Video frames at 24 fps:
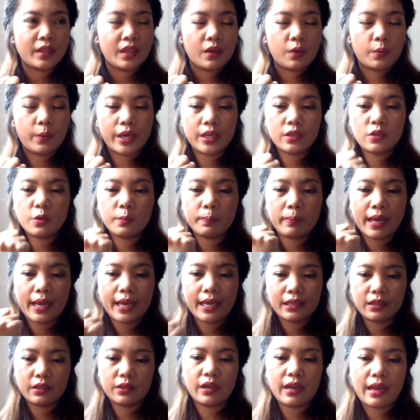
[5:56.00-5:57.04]
when you
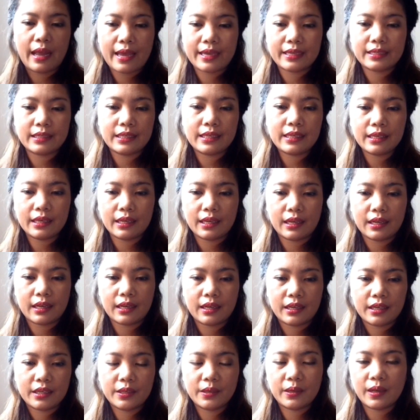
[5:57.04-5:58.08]
buy their
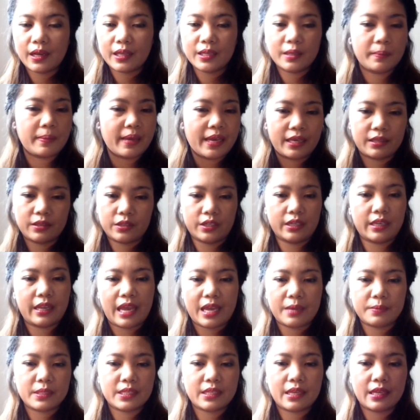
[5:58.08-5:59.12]
idea, you gotta buy their
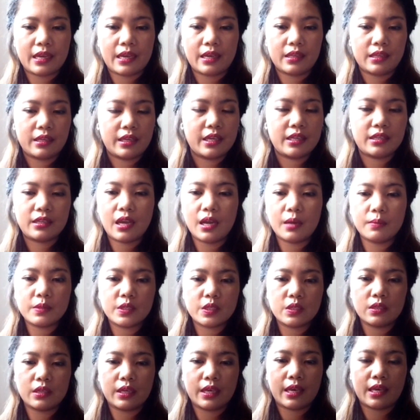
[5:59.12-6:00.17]
lifestyle. It
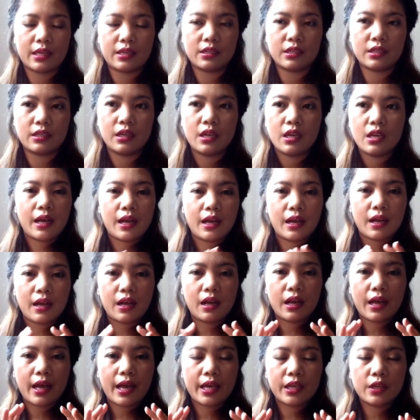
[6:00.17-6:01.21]
comes together.
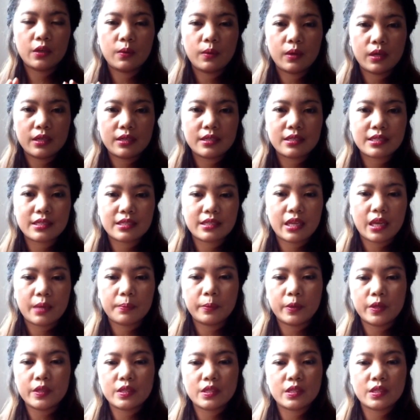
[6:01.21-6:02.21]
I don't want to step on